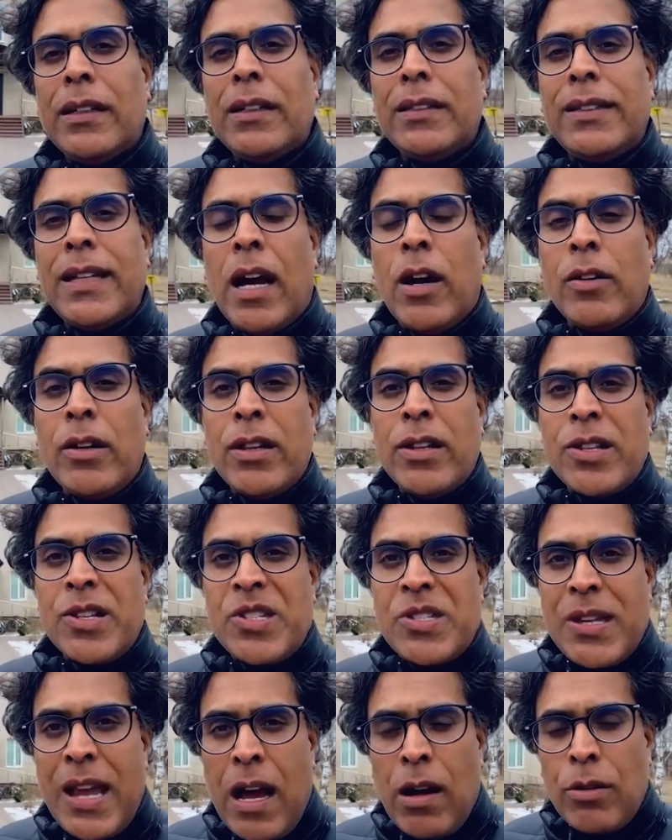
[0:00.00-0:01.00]
down in the
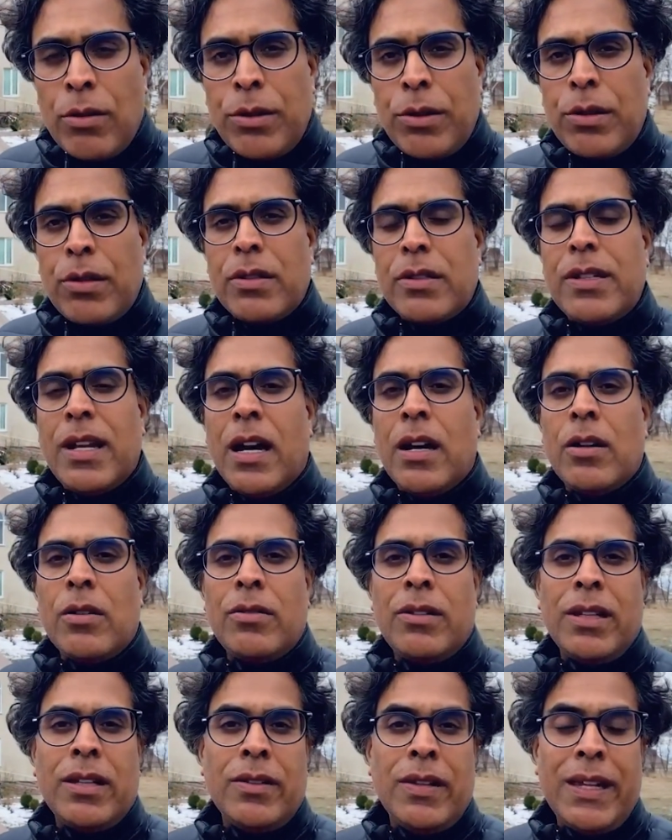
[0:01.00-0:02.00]
south,
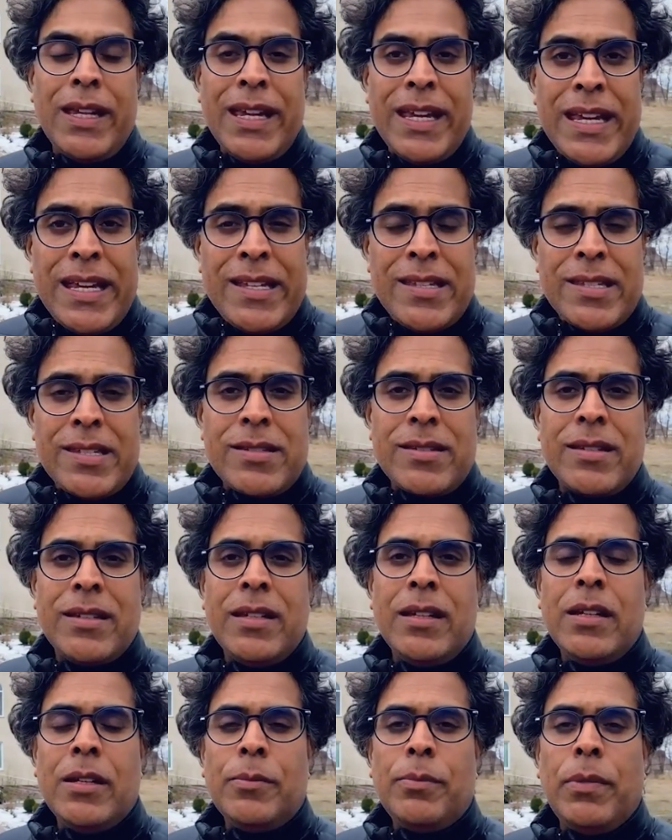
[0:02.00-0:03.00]
down in the
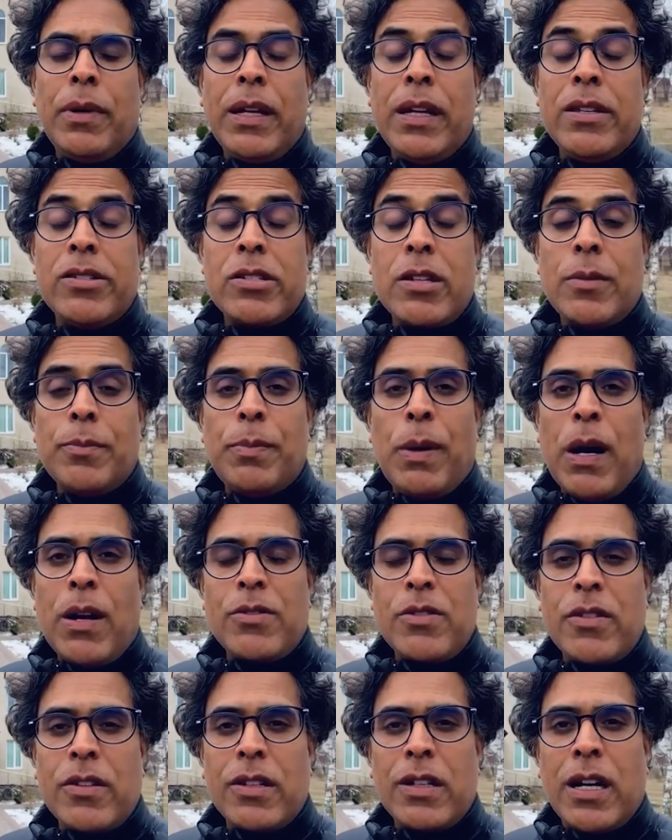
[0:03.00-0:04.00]
eastern
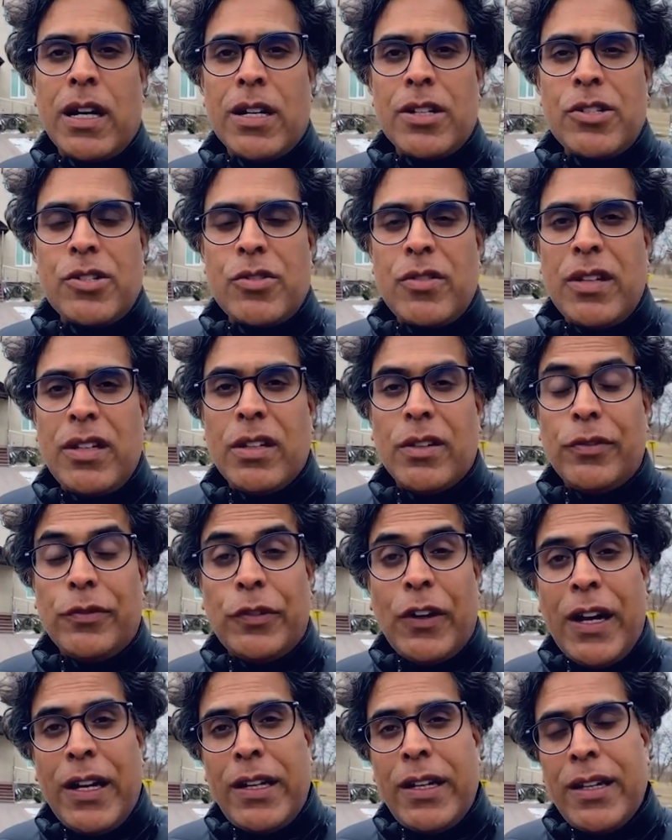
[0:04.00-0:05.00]
parts of the country. The
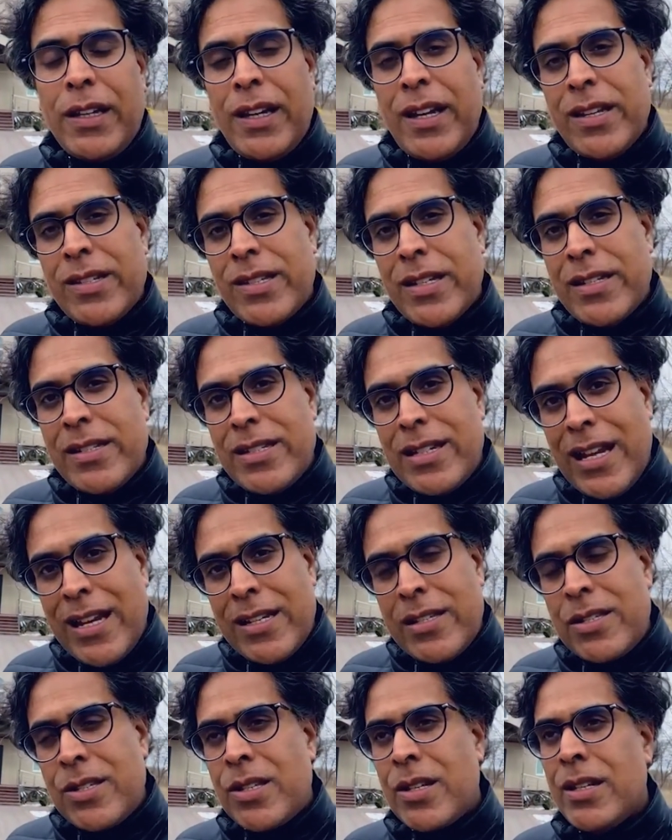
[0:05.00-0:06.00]
fighting is
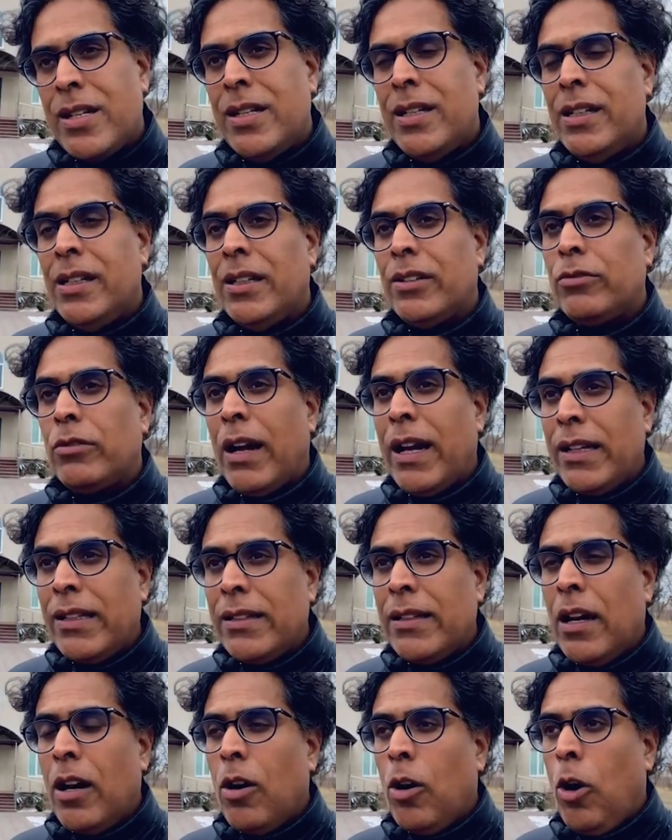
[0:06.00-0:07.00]
intense. Right
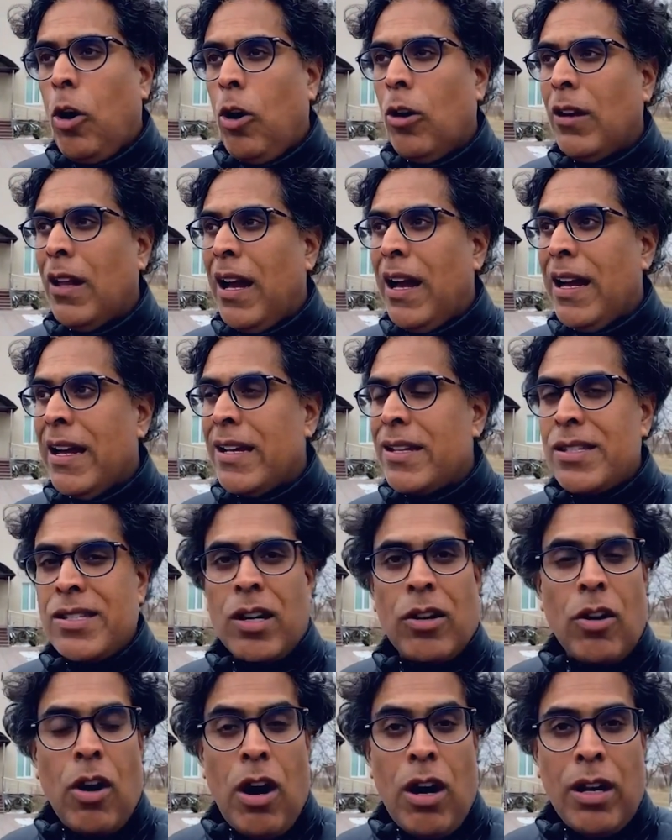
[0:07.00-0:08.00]
now, all eyes
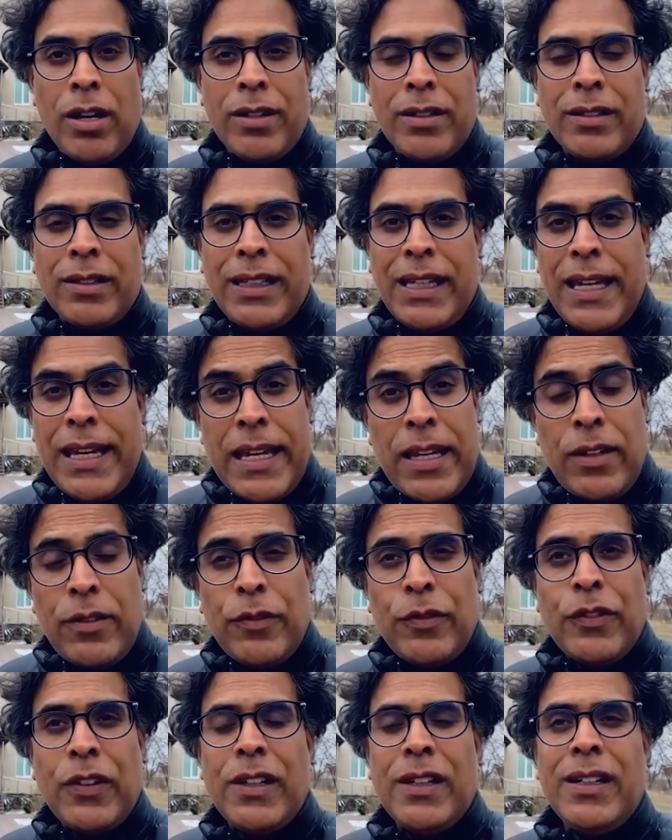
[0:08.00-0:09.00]
are on
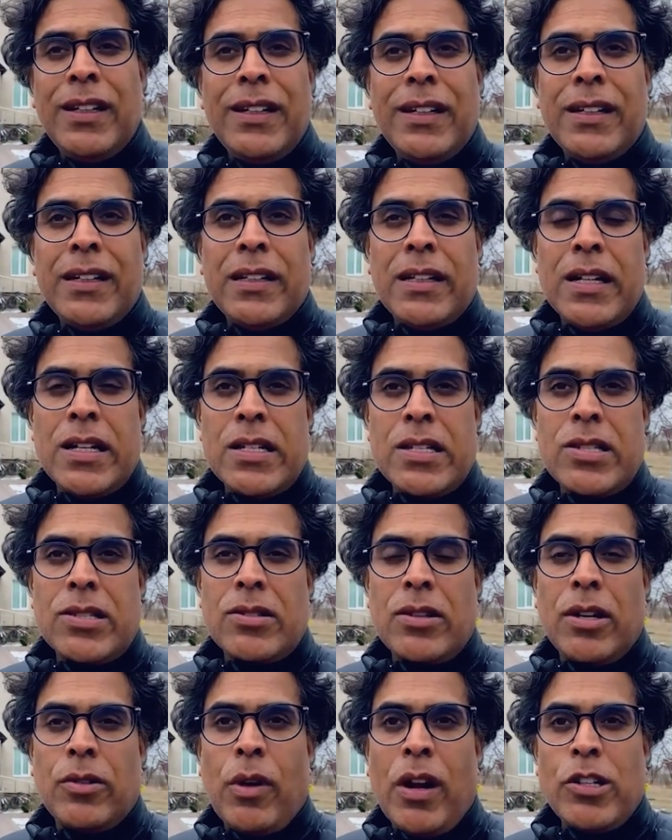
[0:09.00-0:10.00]
Kyiv as
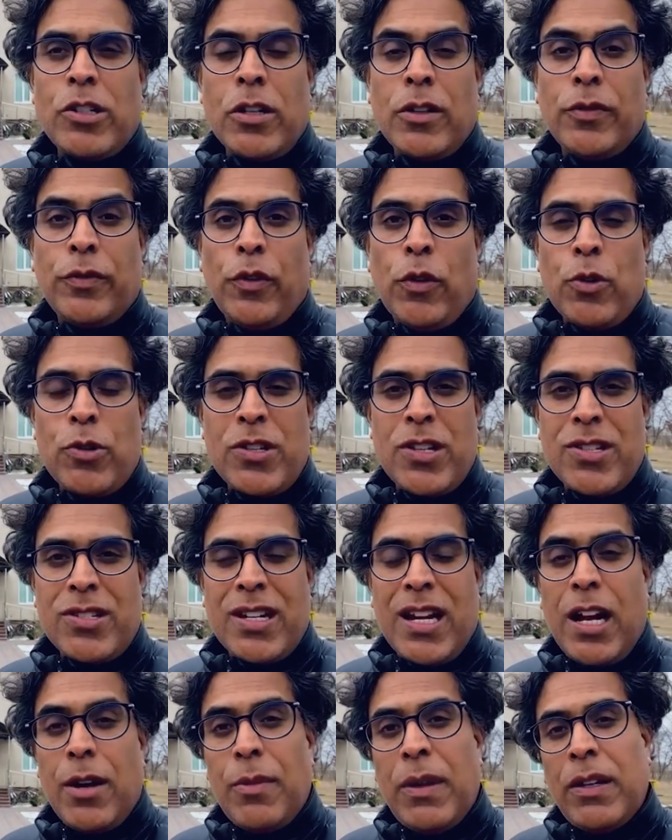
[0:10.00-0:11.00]
Russian forces
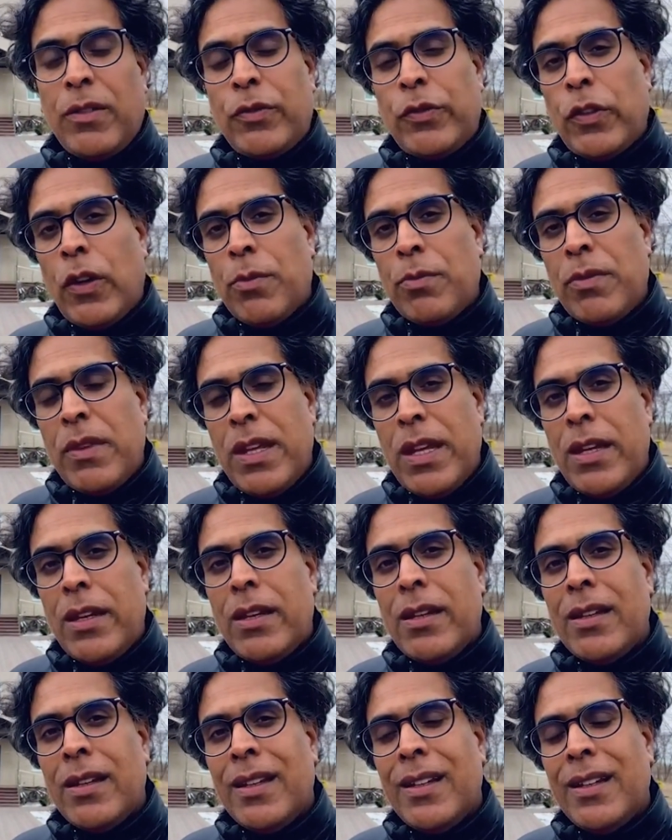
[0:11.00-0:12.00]
come in from the